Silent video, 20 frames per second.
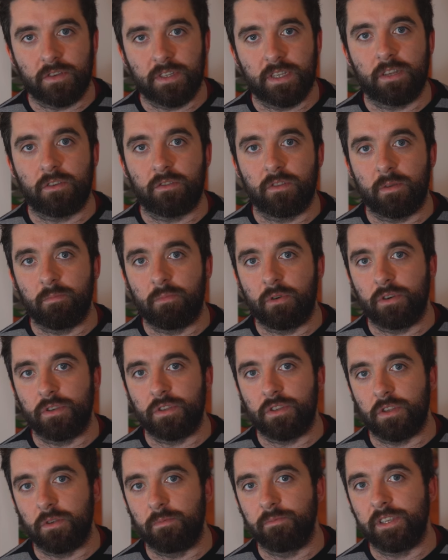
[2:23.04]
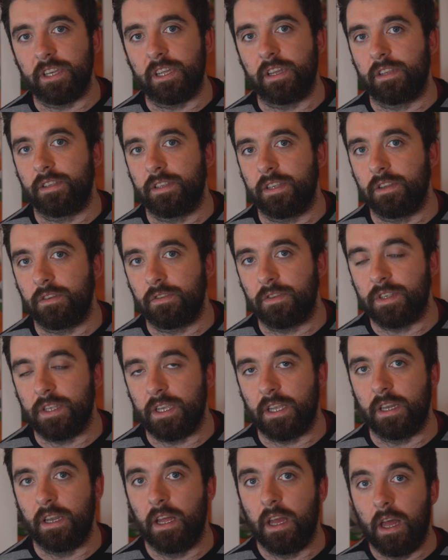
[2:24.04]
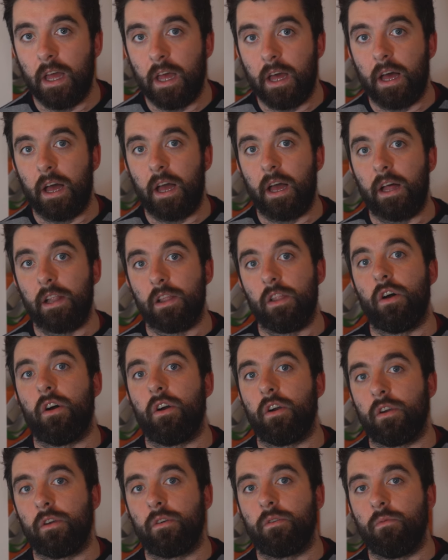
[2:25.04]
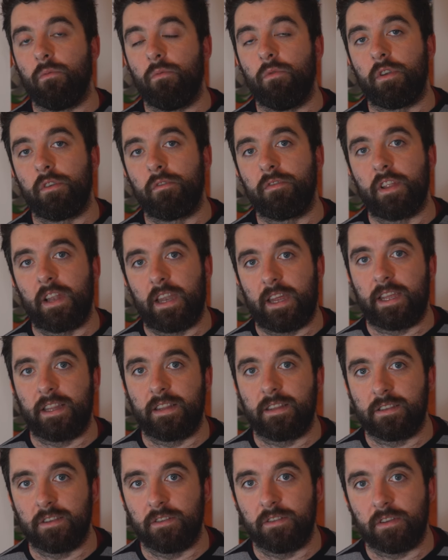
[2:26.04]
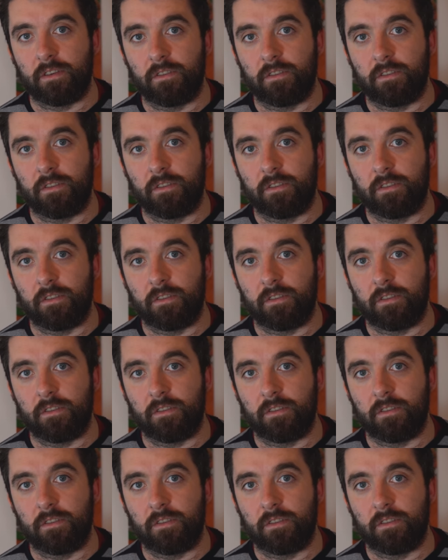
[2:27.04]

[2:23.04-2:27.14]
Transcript: your scene or the important subjects in your scene along one of the lines on